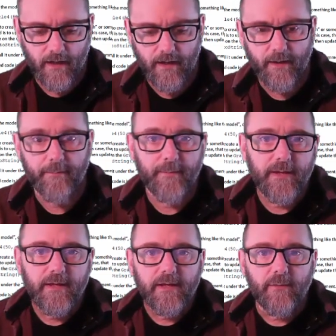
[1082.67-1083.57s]

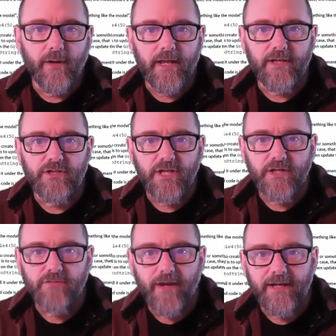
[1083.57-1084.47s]
When I hit
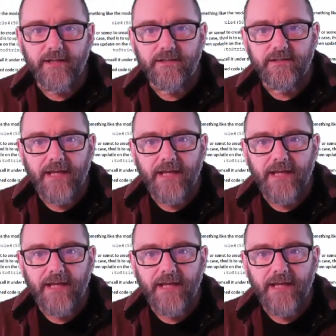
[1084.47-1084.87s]
change radius,